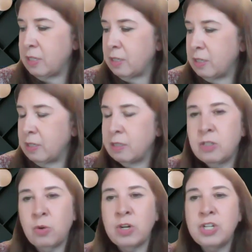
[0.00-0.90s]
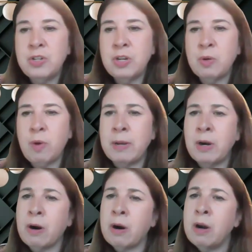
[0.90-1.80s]
the storage unit
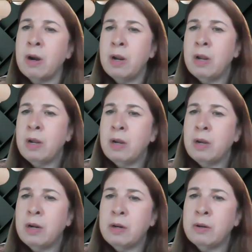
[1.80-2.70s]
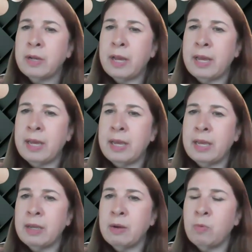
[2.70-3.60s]
webinar.
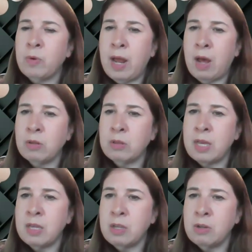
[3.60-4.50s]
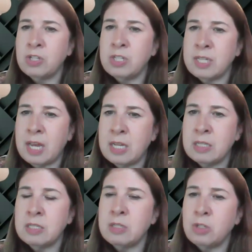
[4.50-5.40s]
Okay, well now, thank you. She
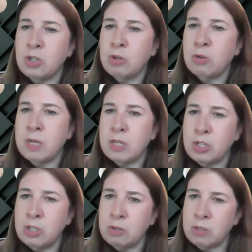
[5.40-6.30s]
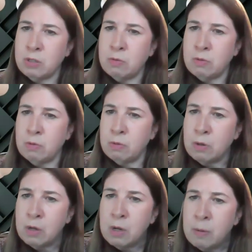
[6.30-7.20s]
says 2 issues to
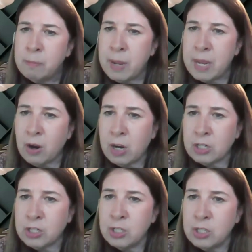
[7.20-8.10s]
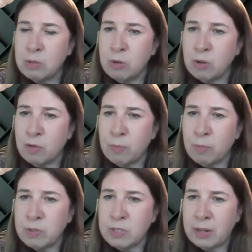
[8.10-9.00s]
make auctions smoother for
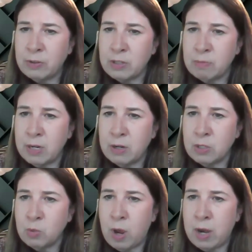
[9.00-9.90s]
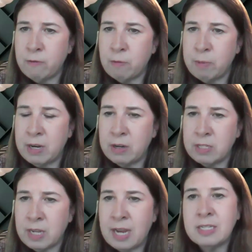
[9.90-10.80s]
both sellers and bidders. 1, for
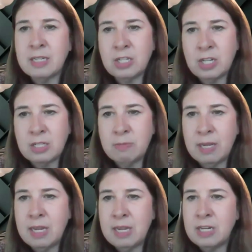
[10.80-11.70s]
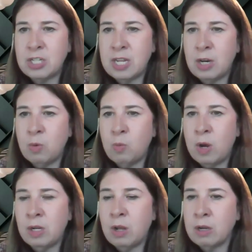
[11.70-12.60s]
bidders, I suggest making each sale
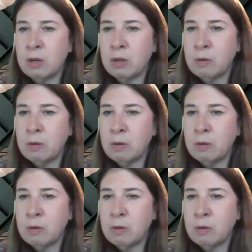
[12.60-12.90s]
one long